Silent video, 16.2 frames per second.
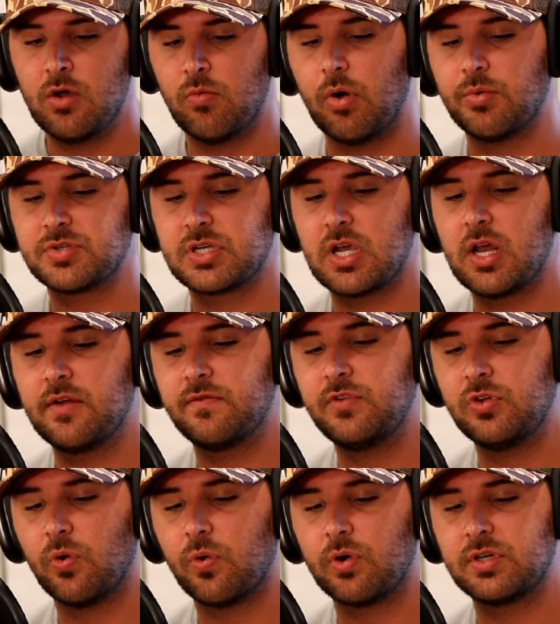What was kind
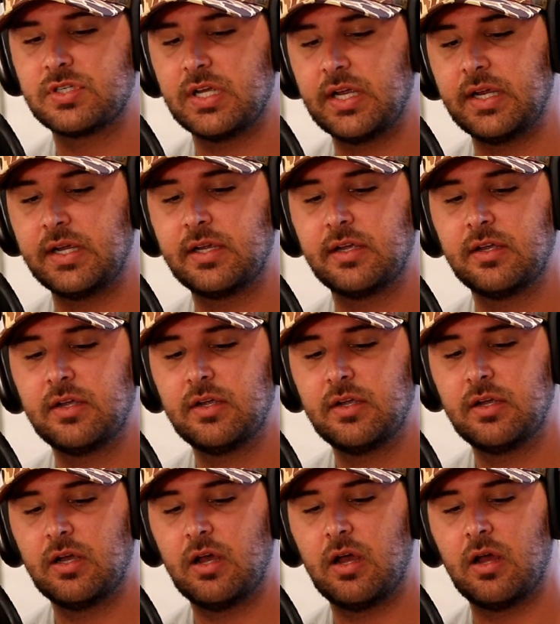of your take
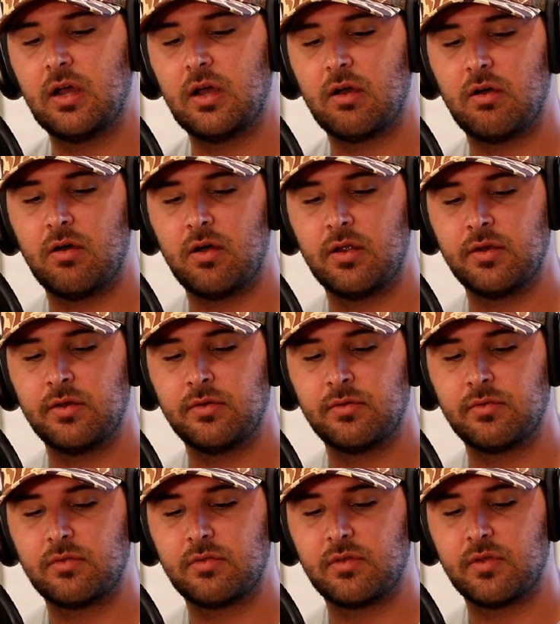
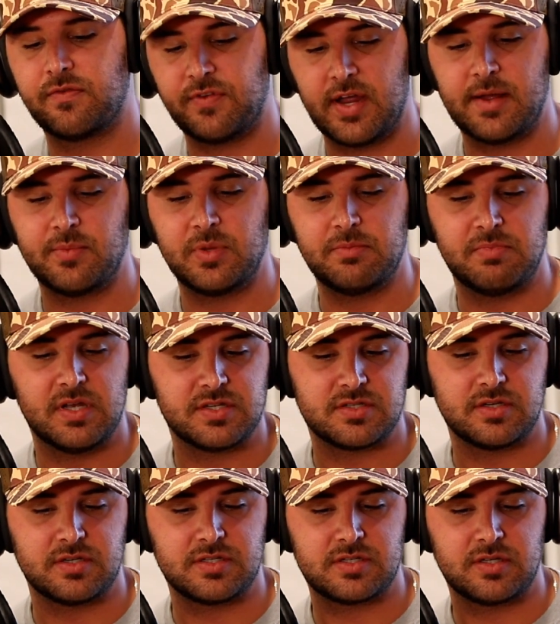on the family
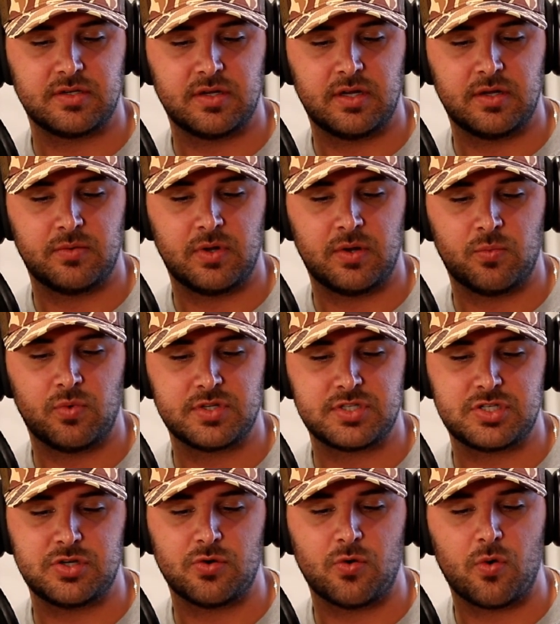business, and
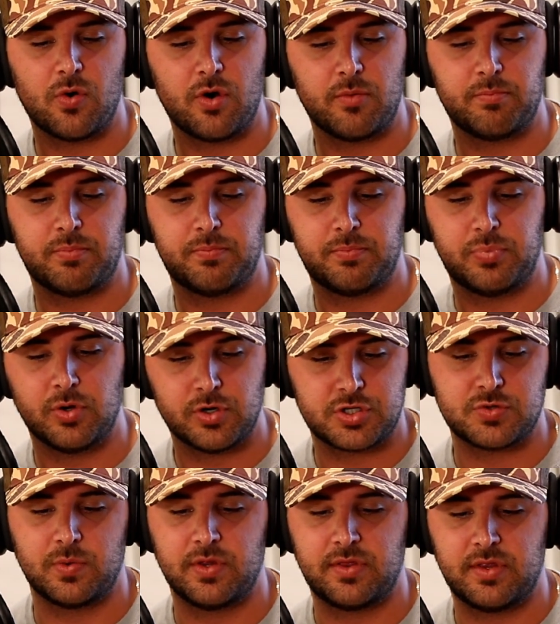what's your
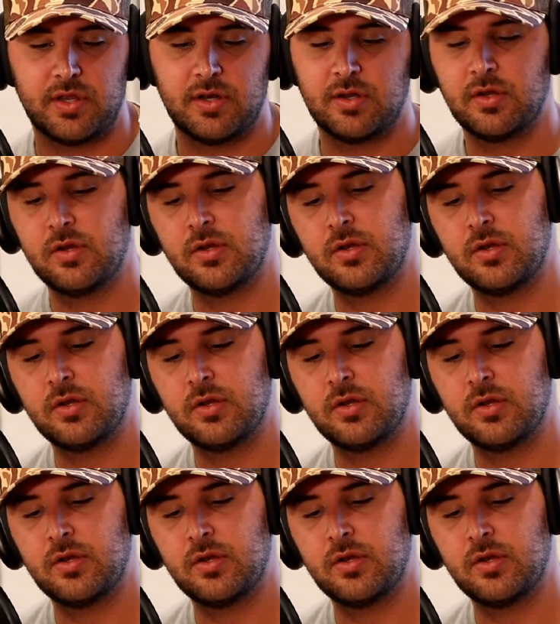push with it?